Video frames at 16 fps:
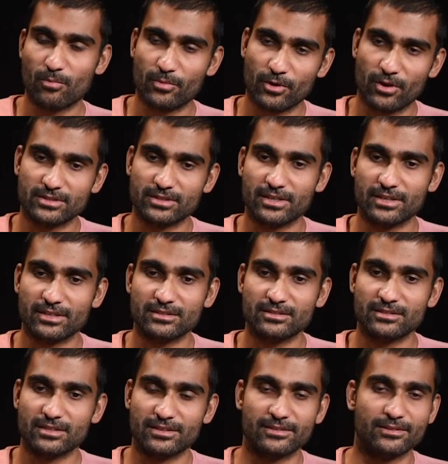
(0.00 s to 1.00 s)

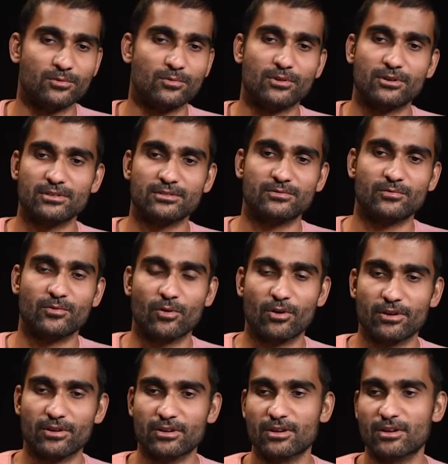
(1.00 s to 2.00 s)
process in the works
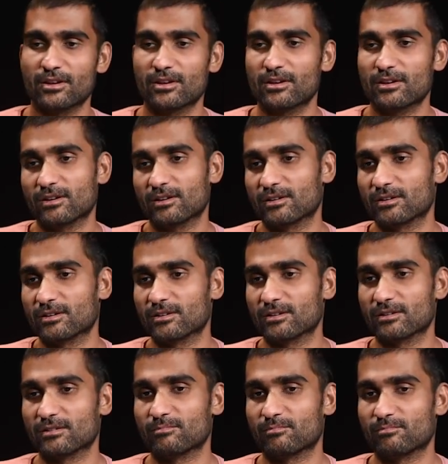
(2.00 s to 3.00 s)
for
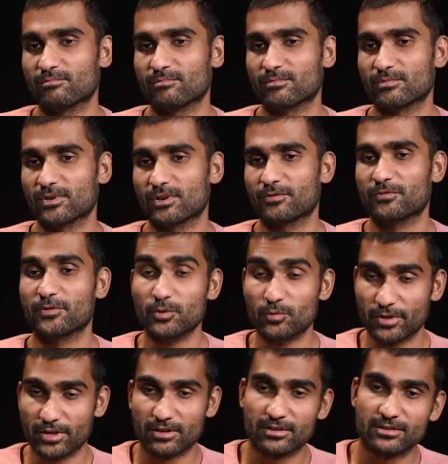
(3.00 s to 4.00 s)
uh, a few
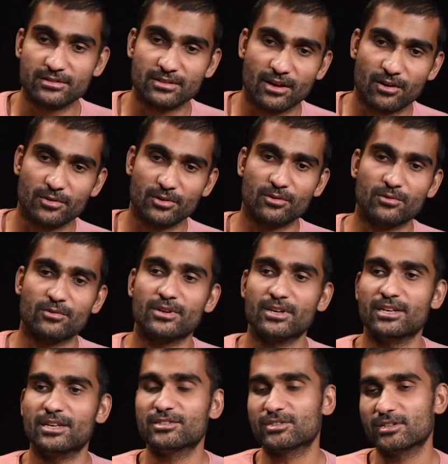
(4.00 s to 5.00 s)
years now. You know,
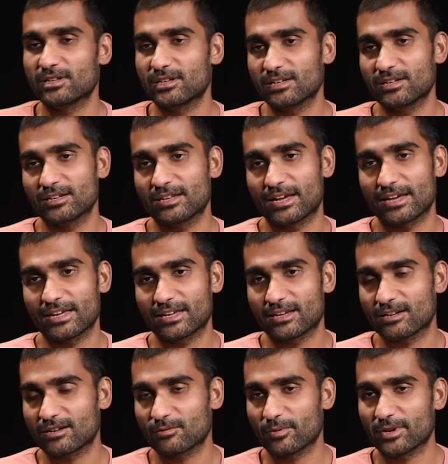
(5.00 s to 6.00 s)
initially,
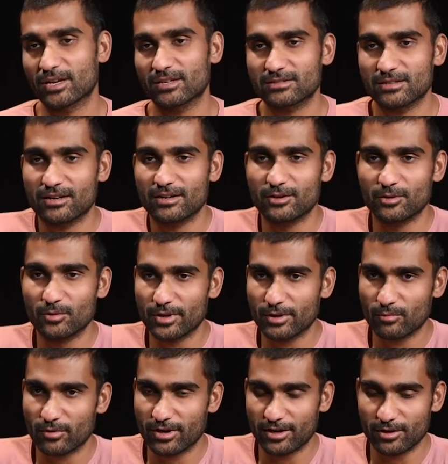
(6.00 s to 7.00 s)
like when I started
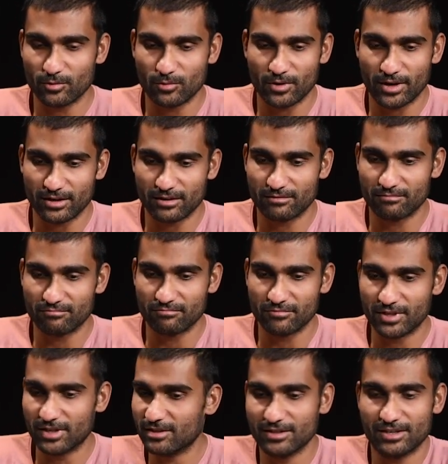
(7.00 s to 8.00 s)
doing what I do, I
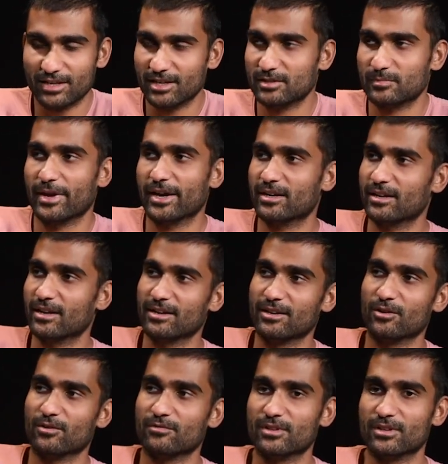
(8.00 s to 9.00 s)
didn't really expect
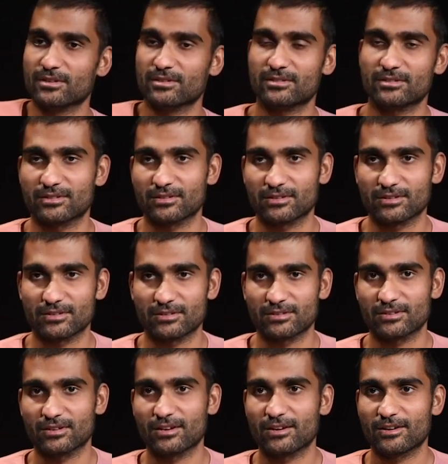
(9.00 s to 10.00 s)
any of this
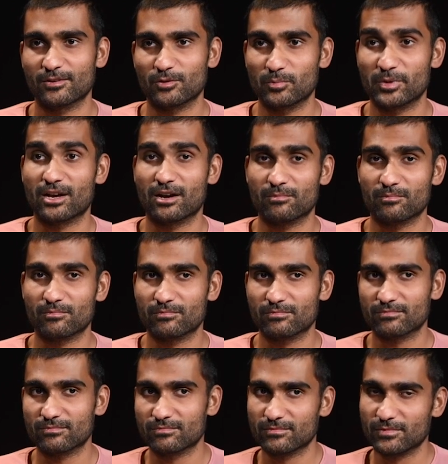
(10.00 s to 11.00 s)
uh, to
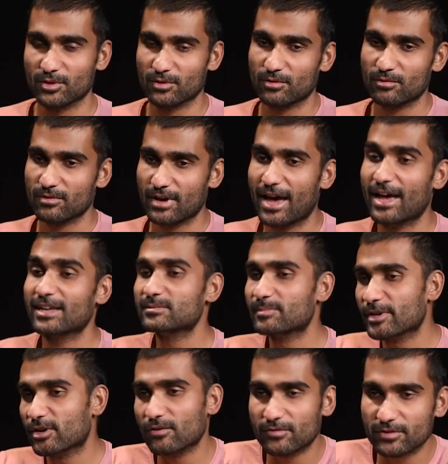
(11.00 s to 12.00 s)
become, you know, as
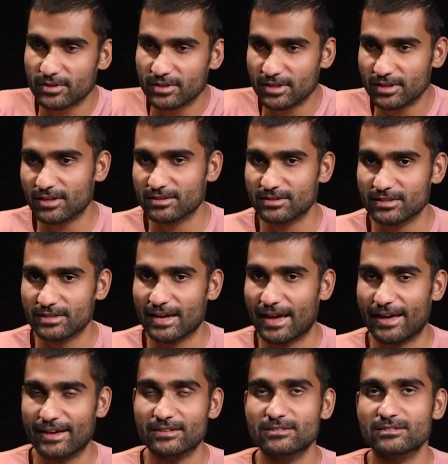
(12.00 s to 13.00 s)
big of a deal as it
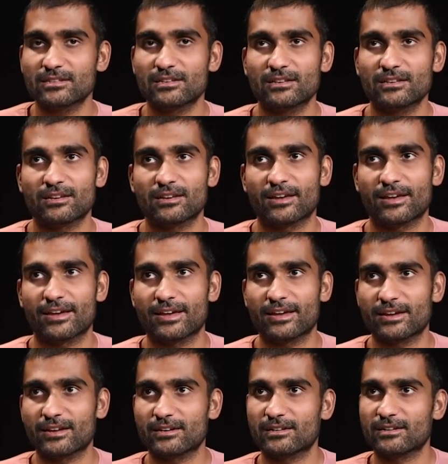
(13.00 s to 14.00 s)
has.
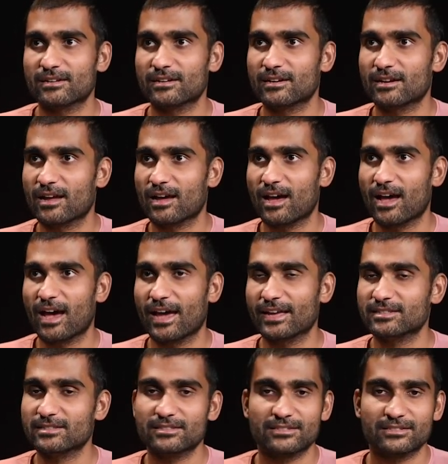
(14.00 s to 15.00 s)
And I
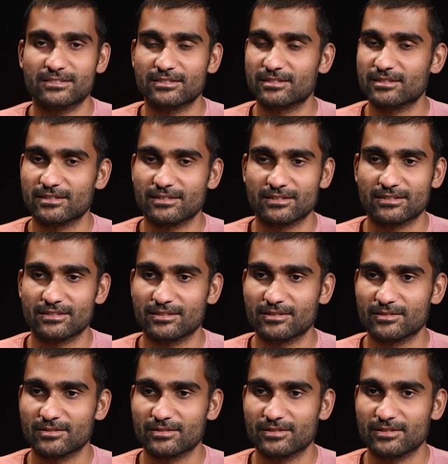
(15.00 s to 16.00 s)
just,
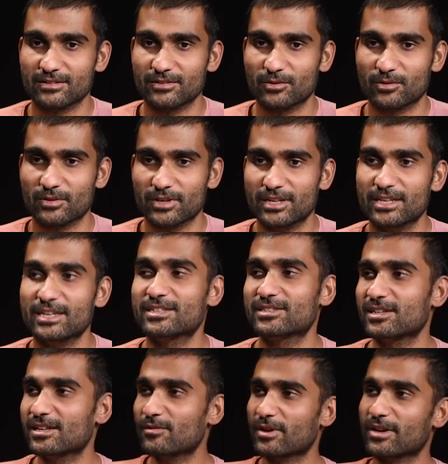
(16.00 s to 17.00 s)
uh, you know,
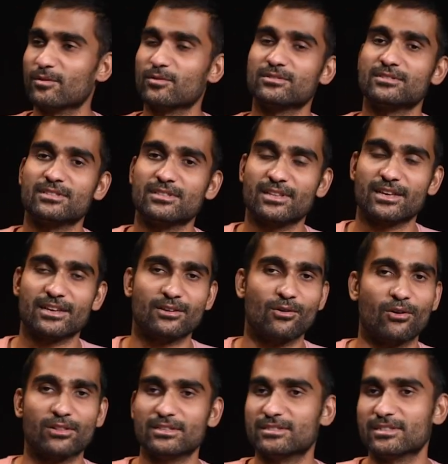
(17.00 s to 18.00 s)
initially when I was like
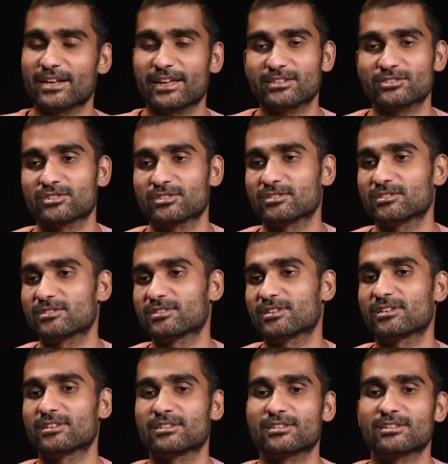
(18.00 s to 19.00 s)
all this attention
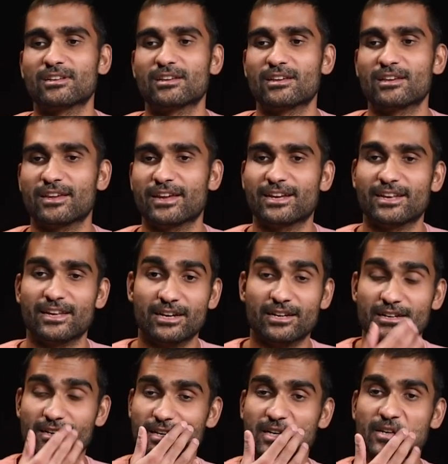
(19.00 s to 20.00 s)
and it,
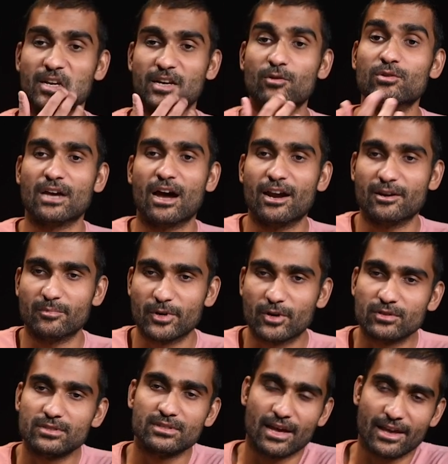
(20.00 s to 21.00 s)
it, it, it was hard
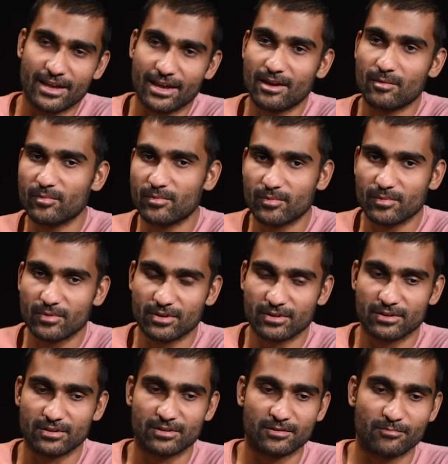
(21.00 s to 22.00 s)
because I am,
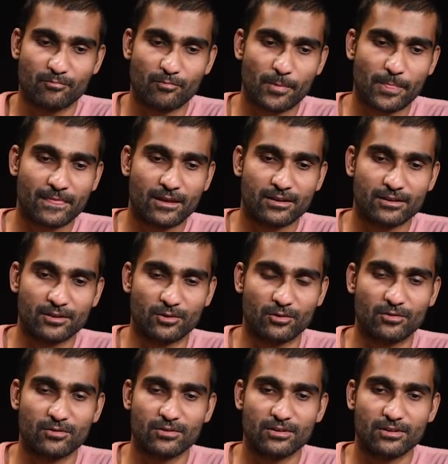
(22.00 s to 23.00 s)
uh, you
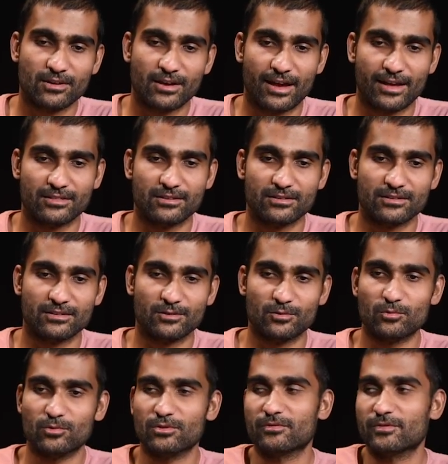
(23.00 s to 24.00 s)
know, at the
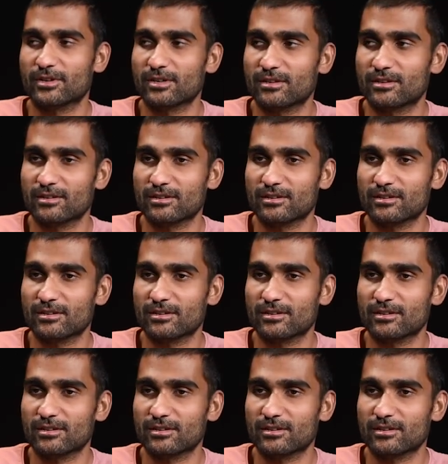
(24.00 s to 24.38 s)
root of it,